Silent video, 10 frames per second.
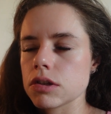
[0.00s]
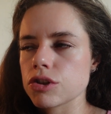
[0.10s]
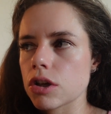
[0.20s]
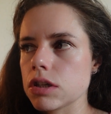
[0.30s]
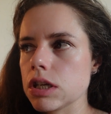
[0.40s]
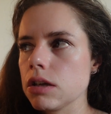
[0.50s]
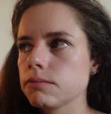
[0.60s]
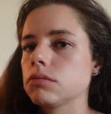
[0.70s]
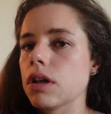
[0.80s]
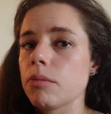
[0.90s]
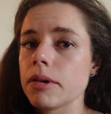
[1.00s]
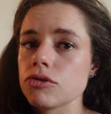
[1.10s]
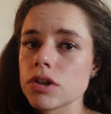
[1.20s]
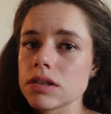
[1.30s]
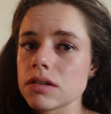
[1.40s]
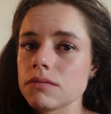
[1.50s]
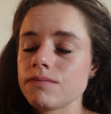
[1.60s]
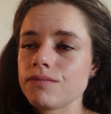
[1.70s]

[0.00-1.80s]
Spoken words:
to Sunday, that'll be interesting.